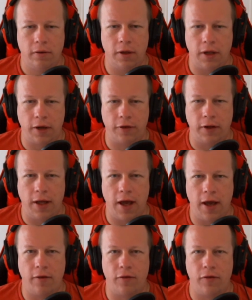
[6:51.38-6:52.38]
that actually
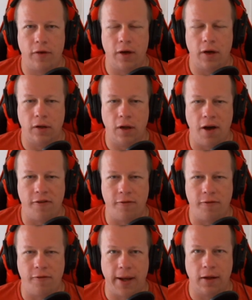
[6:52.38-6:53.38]
have a live
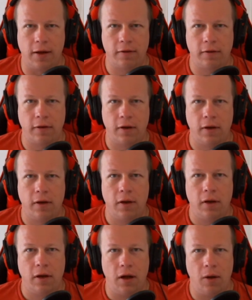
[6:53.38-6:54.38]
back glass
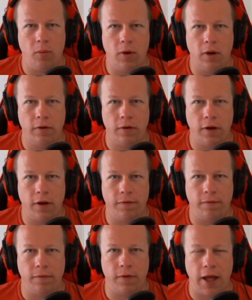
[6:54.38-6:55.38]
I wonder
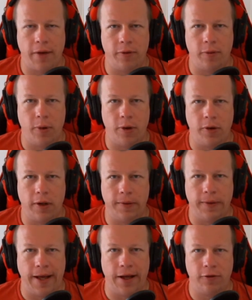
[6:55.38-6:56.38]
if the cabinet mode
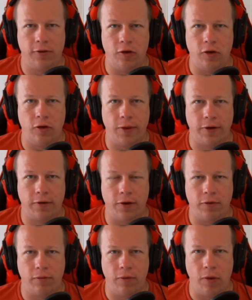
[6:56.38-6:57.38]
allows you to actually
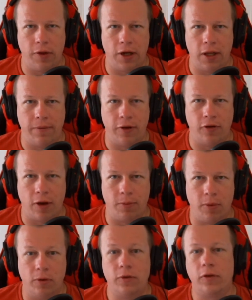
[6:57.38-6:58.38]
throw that image up
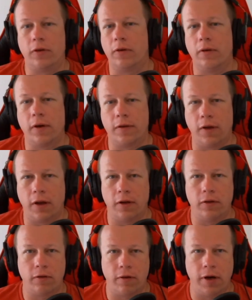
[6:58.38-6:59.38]
onto a
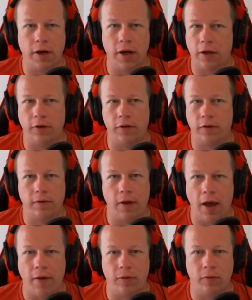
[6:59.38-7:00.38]
second screen and just
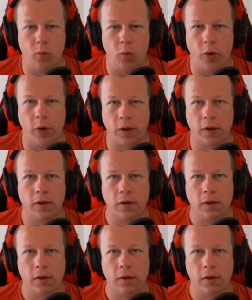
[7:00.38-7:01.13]
have it work.